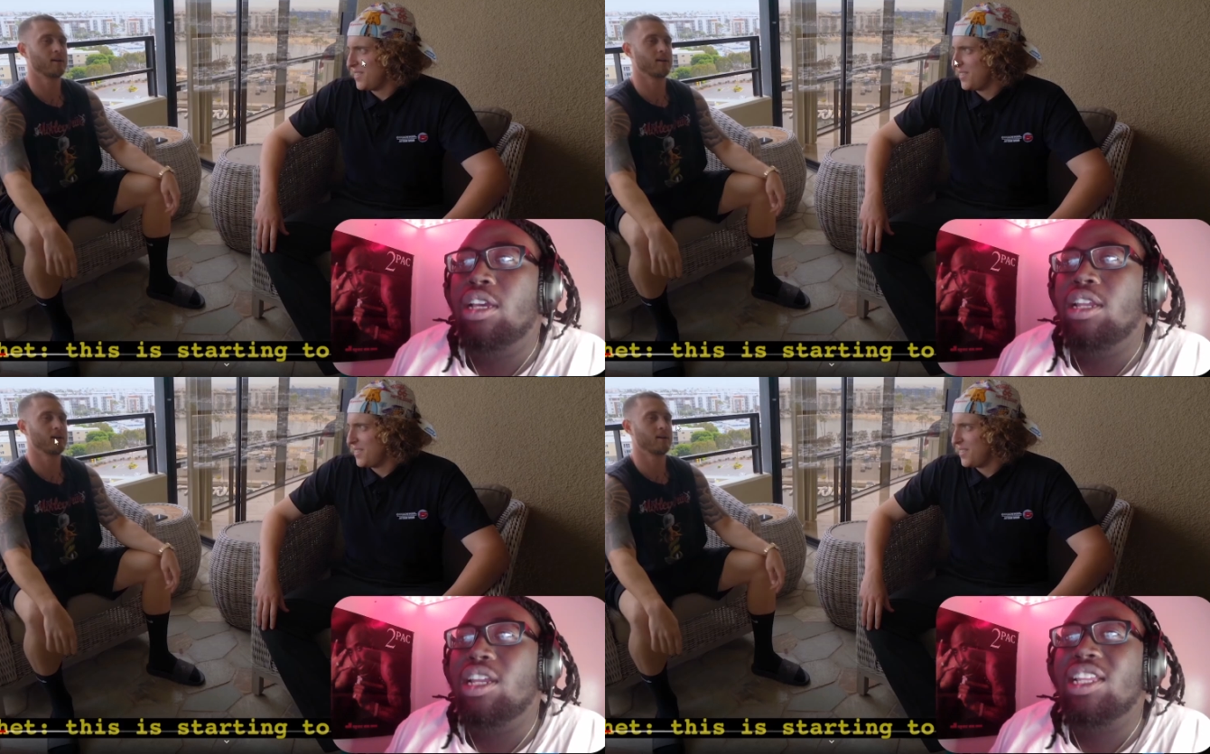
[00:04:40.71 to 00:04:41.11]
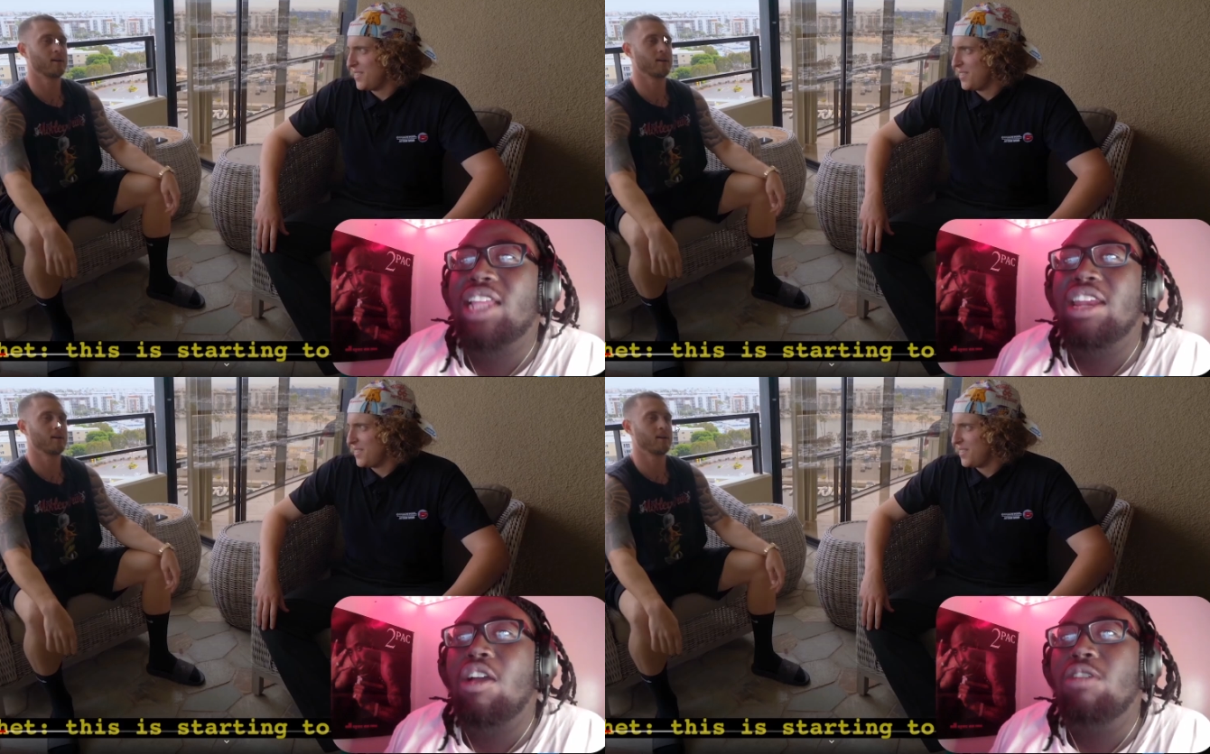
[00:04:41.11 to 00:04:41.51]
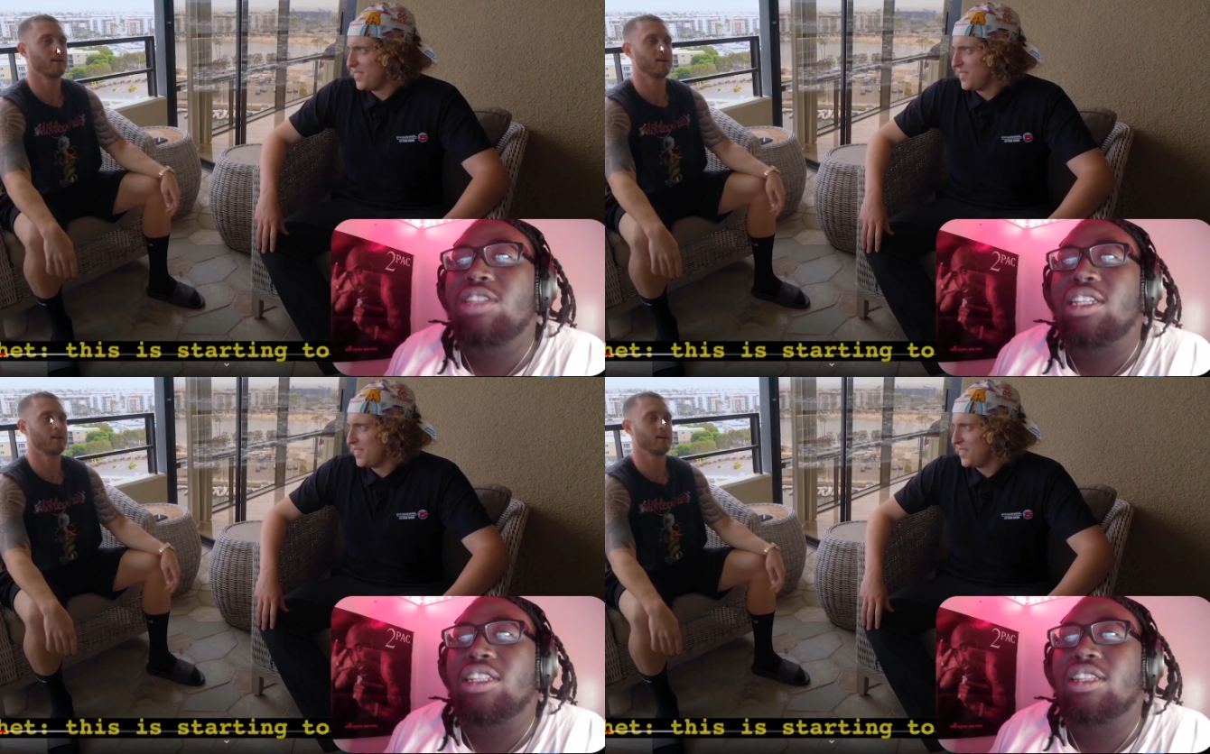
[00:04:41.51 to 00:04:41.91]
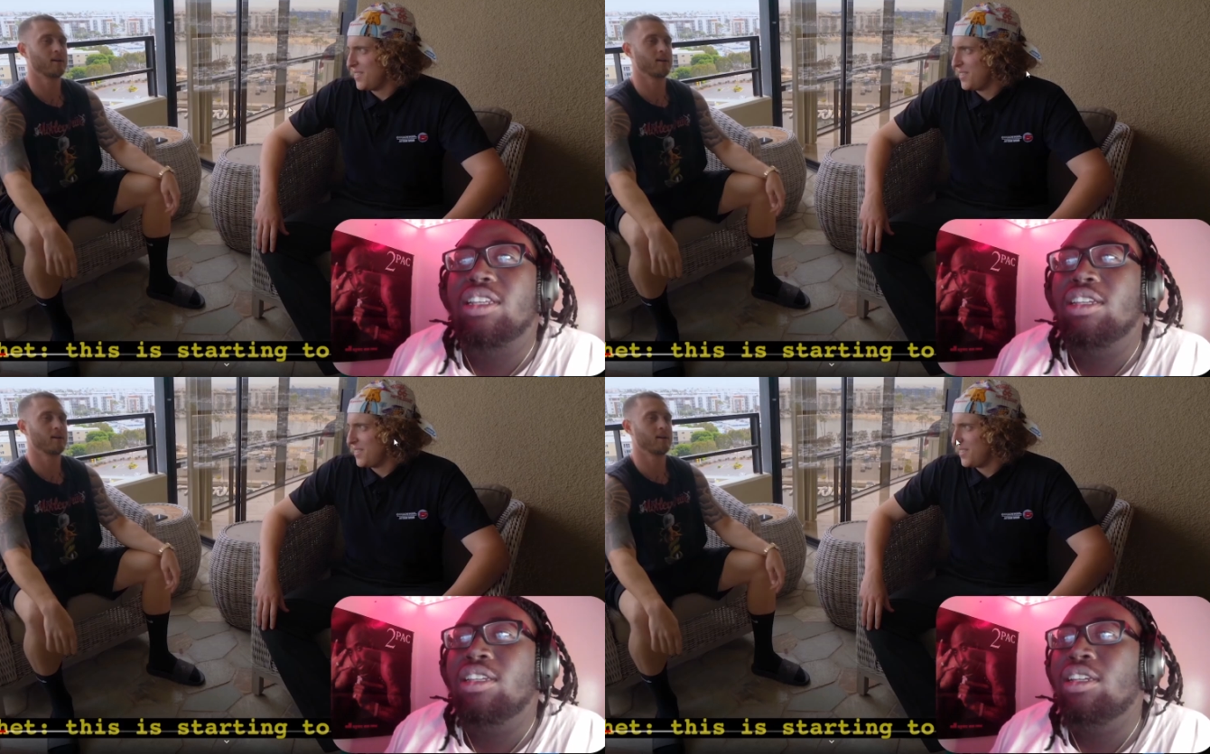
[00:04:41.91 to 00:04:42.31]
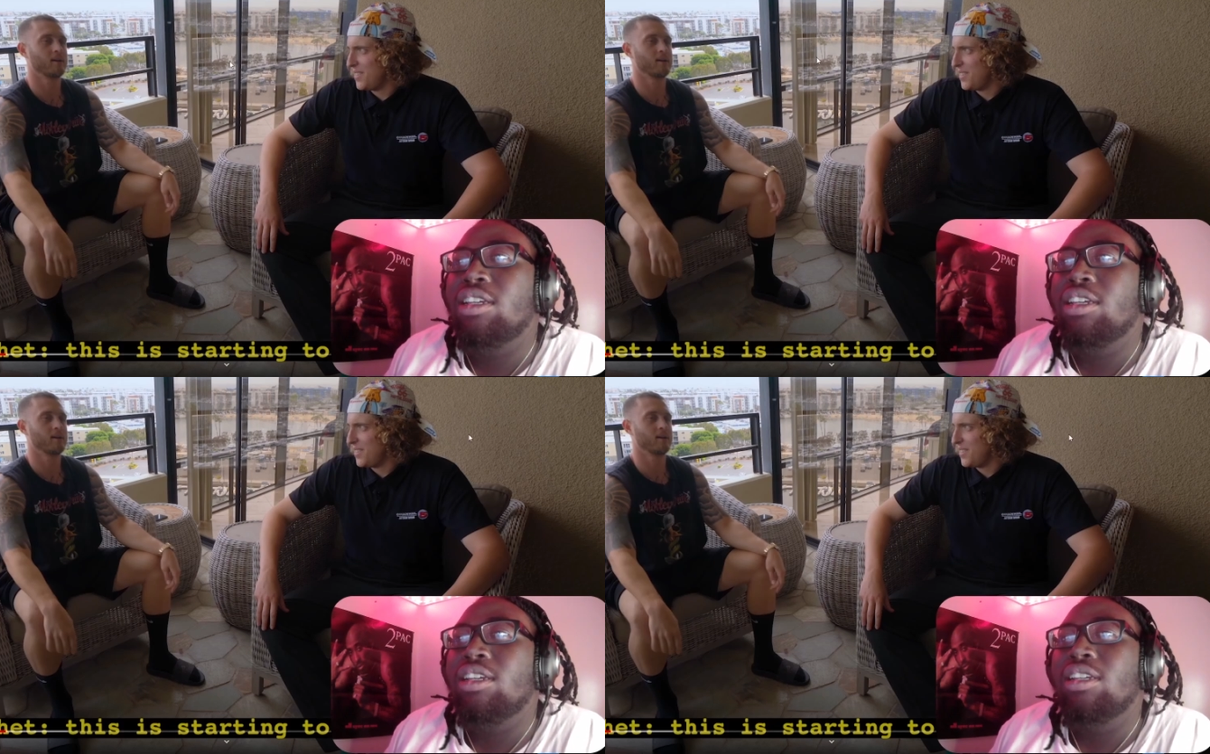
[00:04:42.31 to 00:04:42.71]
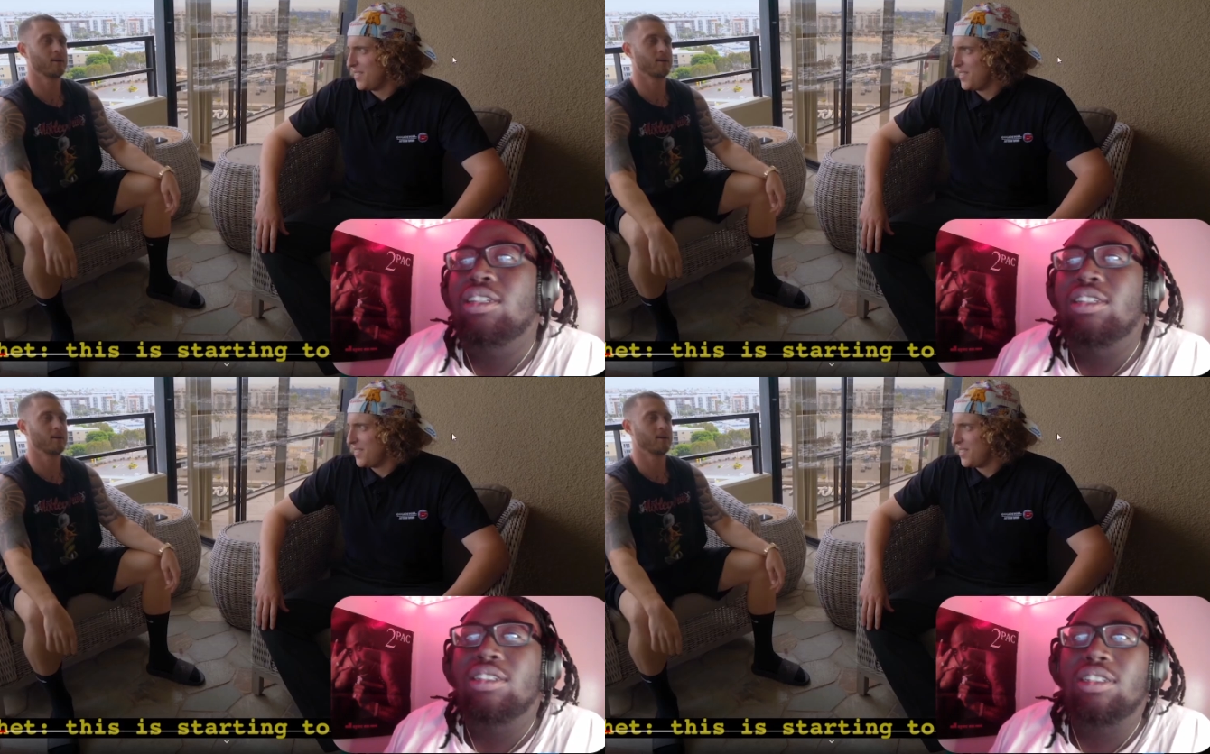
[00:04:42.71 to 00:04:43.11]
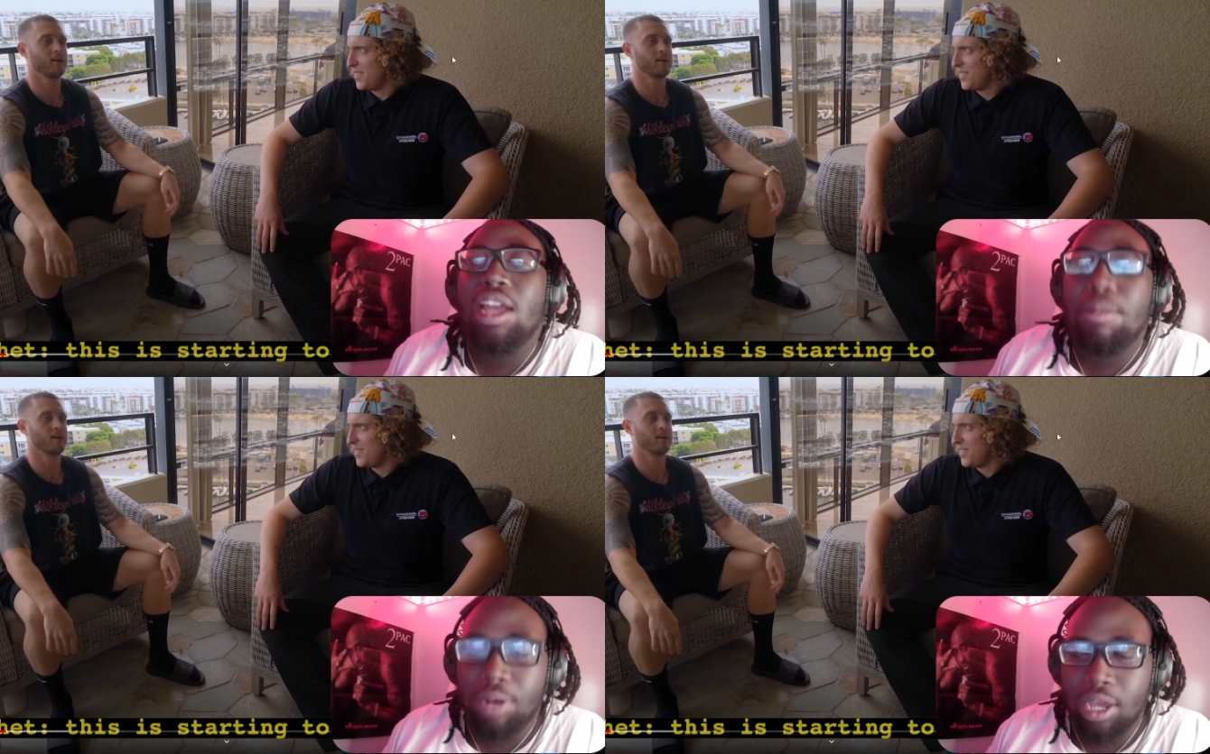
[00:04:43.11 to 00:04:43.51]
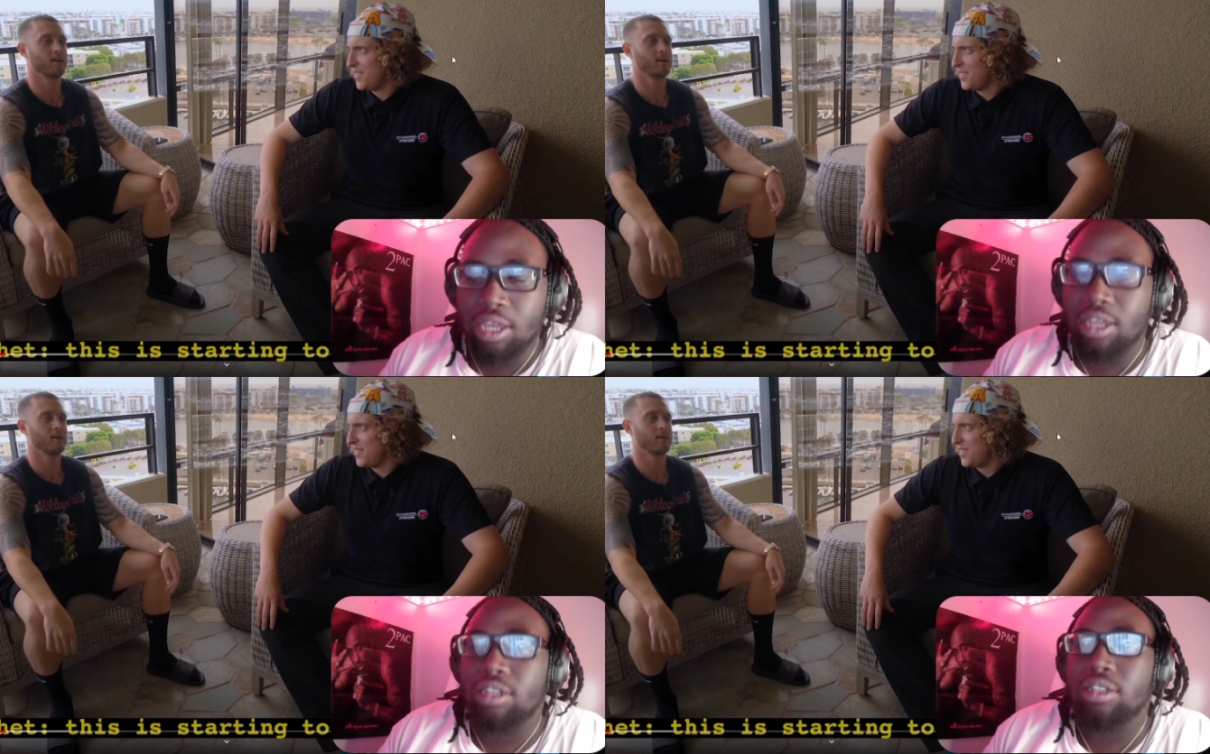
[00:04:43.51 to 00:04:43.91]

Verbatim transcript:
Speaker 1: Look at their noses. Stop playing.